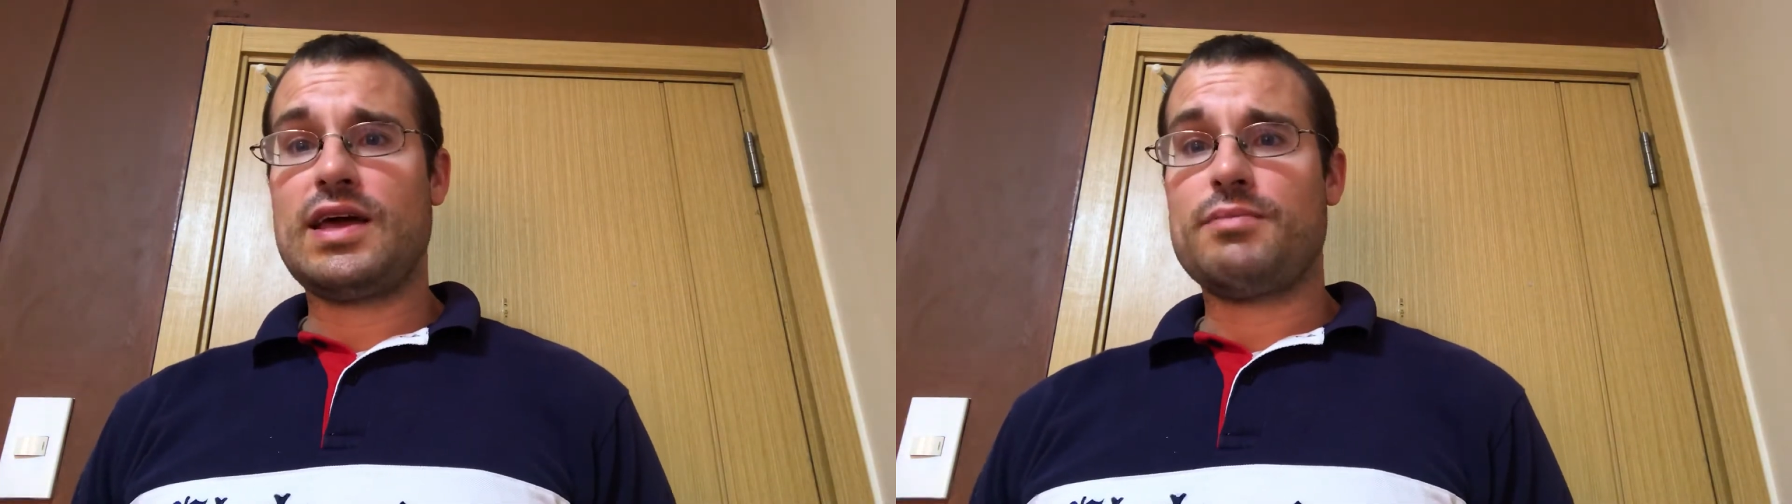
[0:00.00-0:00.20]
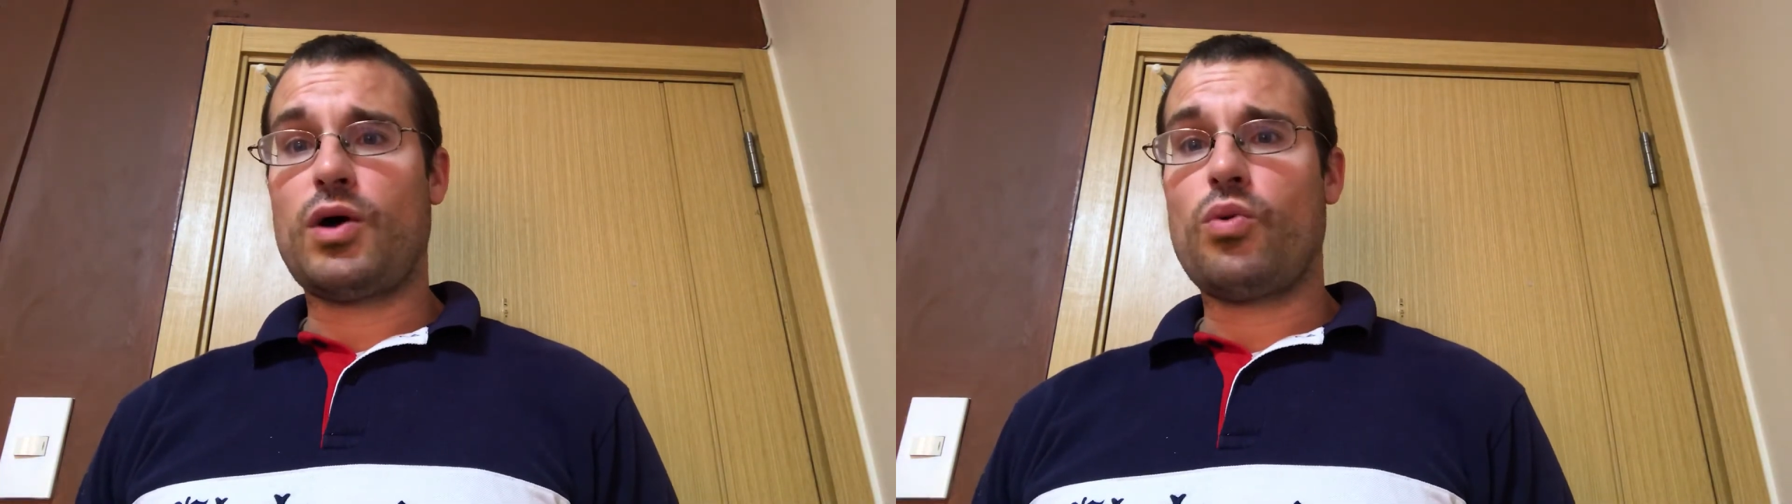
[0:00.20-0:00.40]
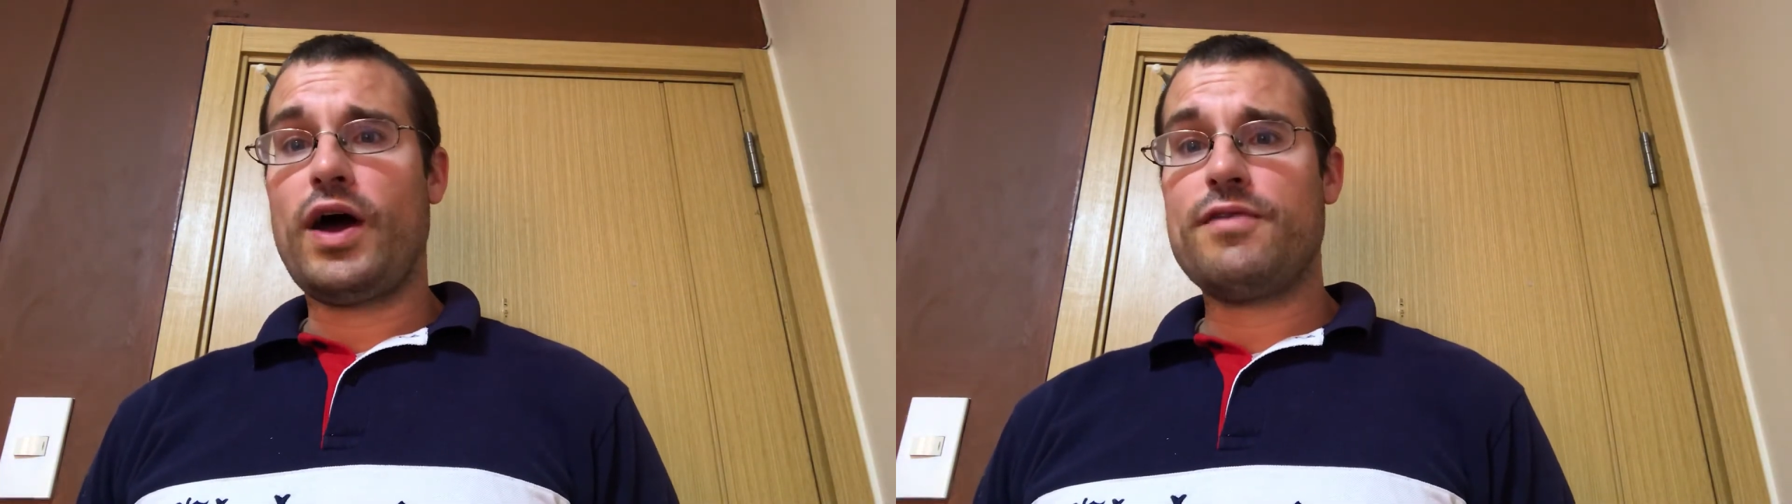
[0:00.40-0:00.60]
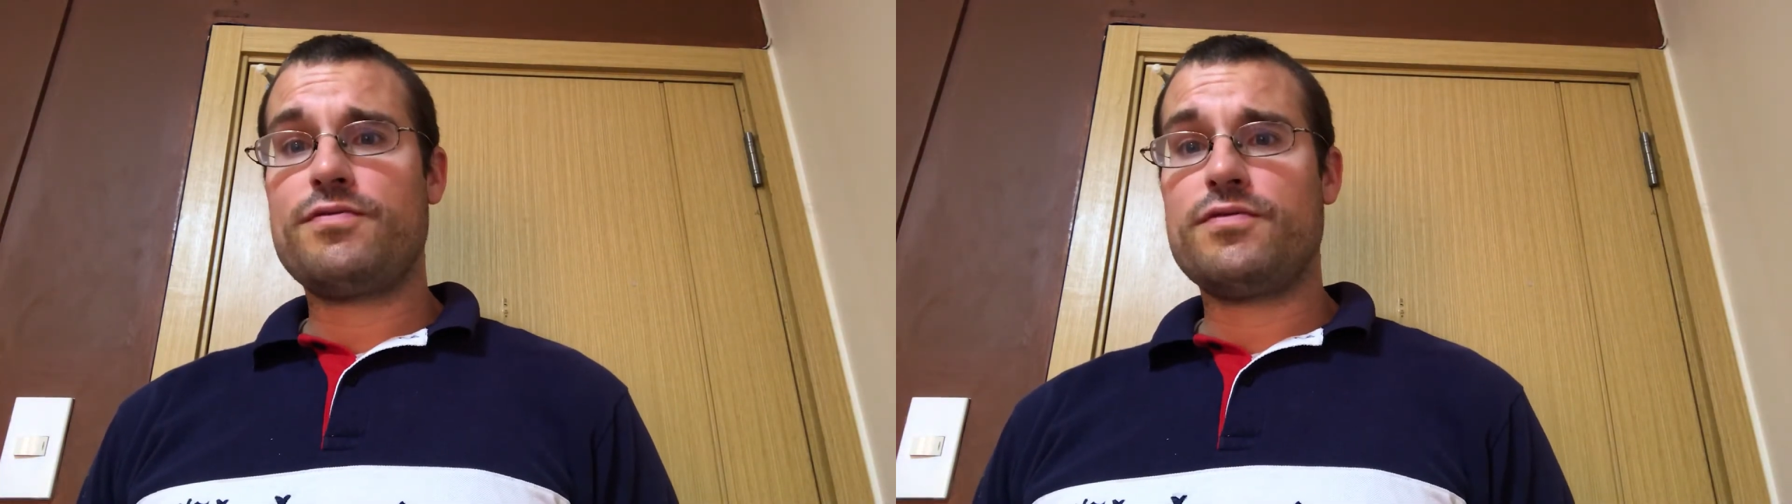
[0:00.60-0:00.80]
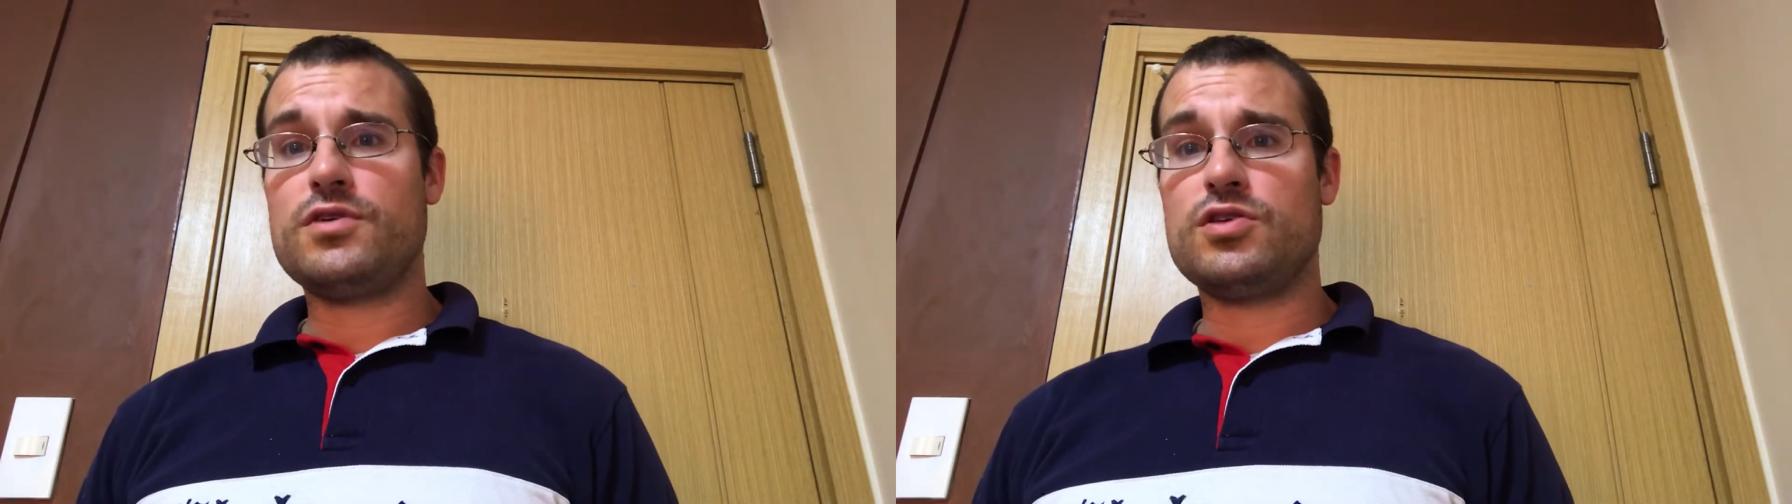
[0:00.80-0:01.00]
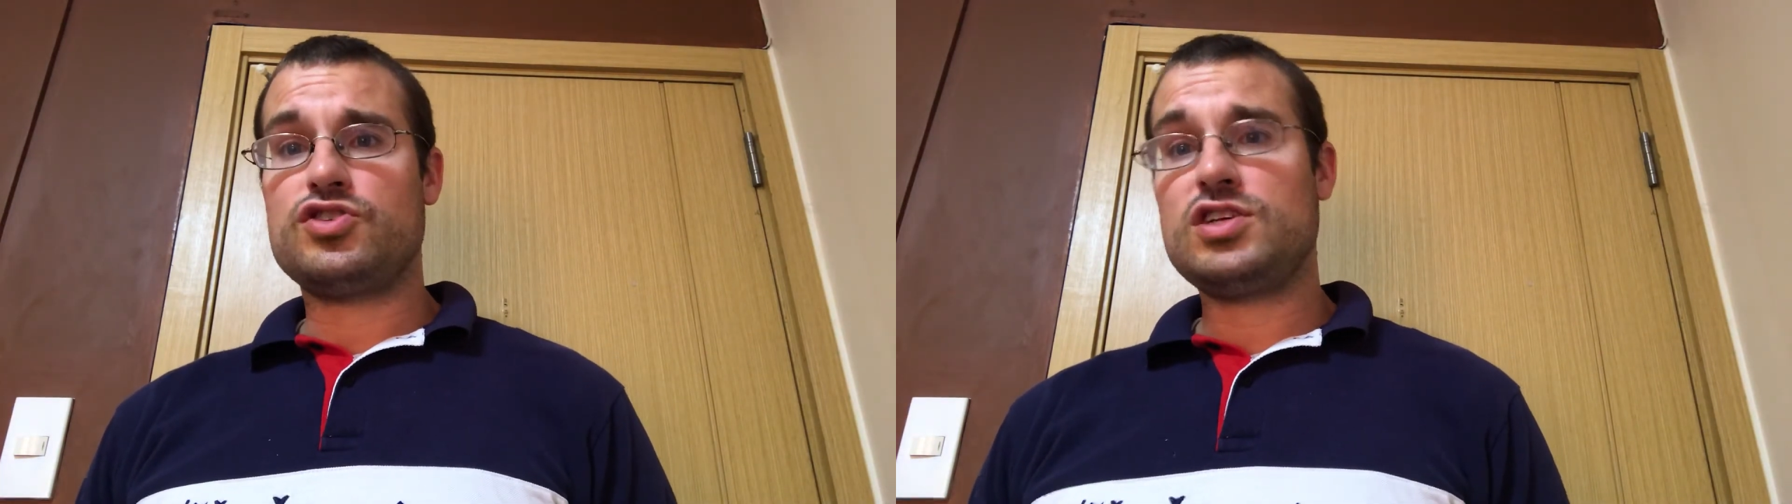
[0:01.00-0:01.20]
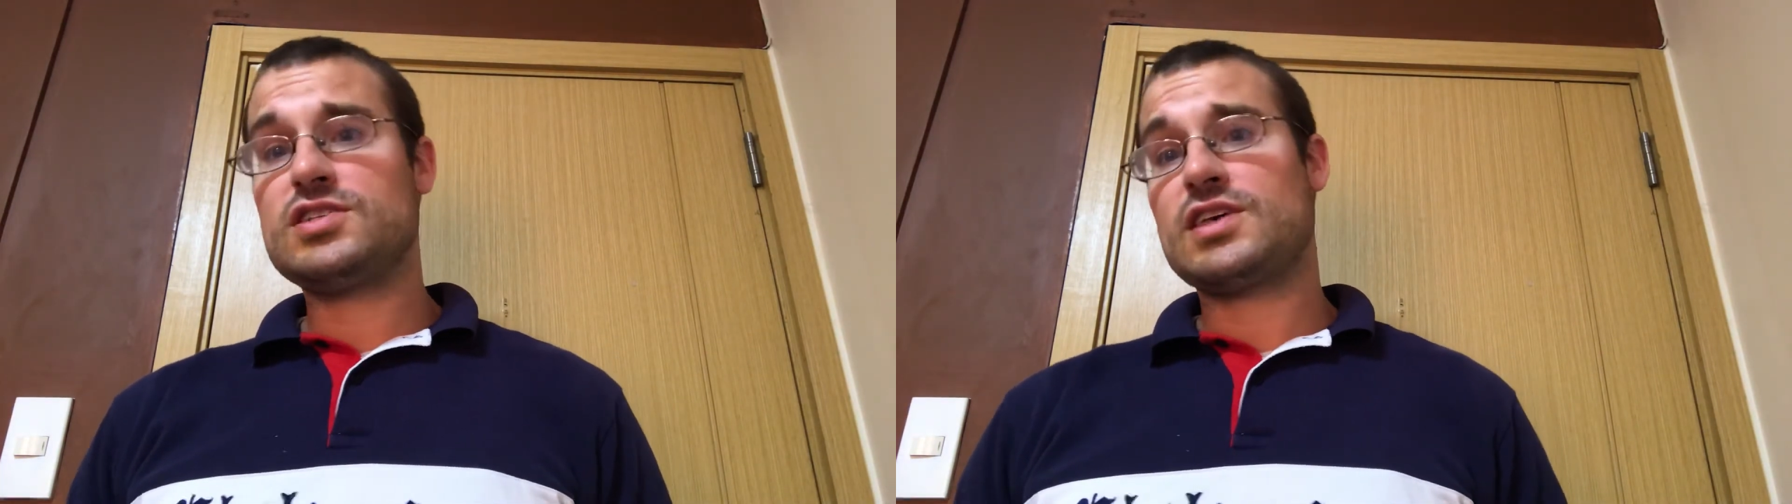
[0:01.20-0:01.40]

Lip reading: and my wife, she just